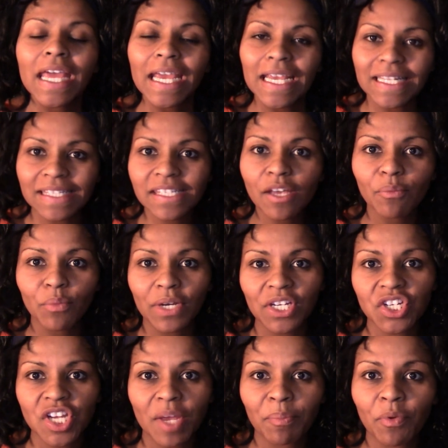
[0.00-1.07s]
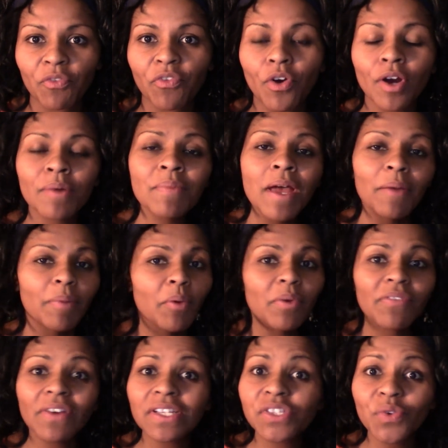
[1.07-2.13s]
in some way, shape, or form. But
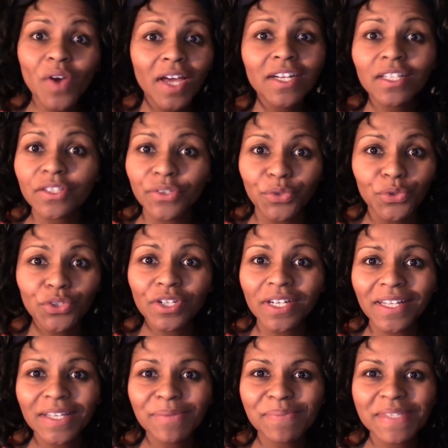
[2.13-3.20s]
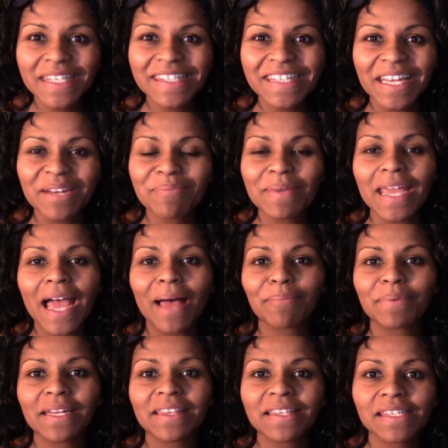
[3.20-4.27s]
we've also got a lunar eclipse that's going to be
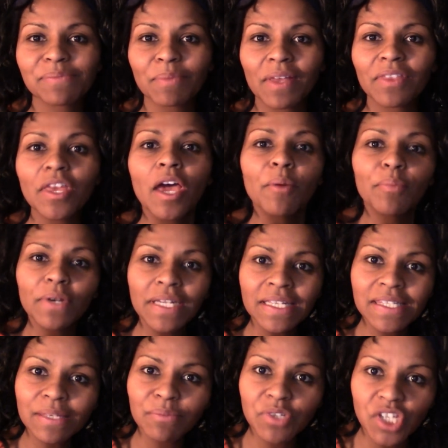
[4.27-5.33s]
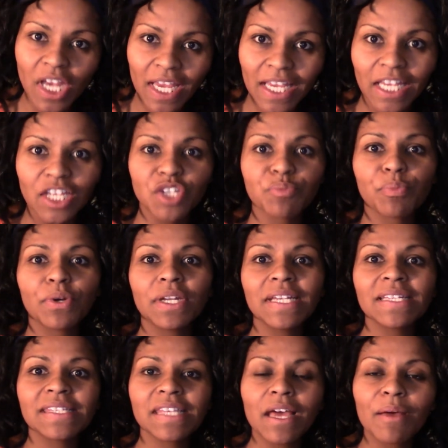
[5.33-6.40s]
happening this month, putting some change, putting
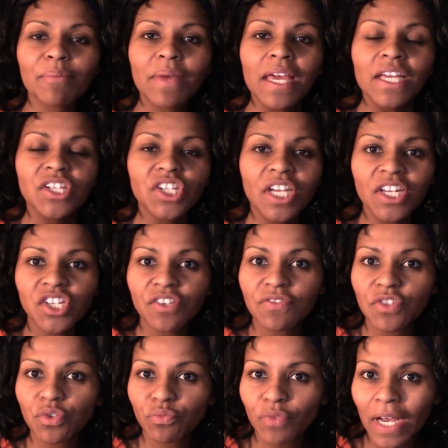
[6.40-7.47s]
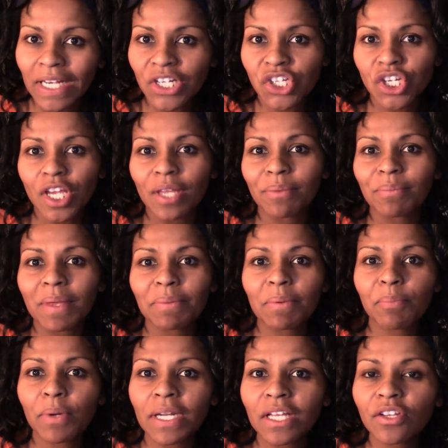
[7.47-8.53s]
some change of direction, maybe
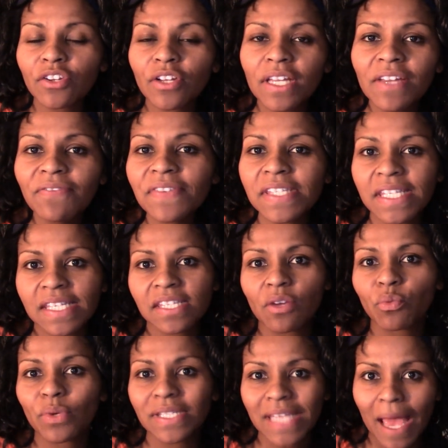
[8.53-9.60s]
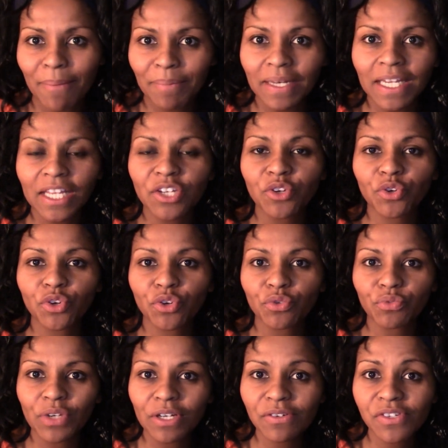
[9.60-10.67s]
putting a little emphasis on what's happening in your
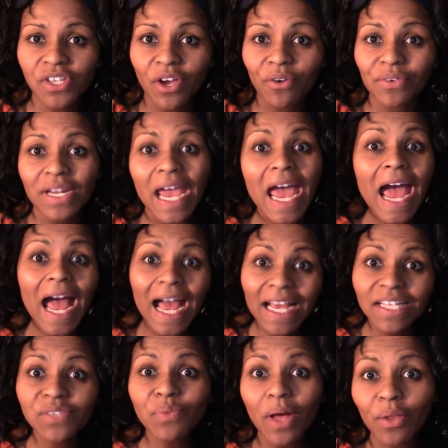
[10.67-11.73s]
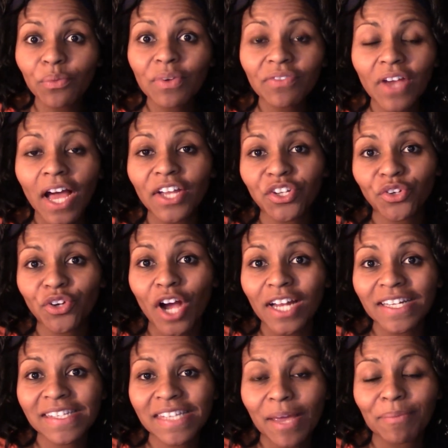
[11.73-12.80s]
career zone. As well, we've got
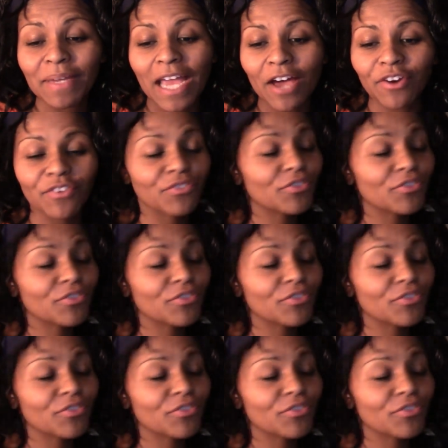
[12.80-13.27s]
Uranus coming out of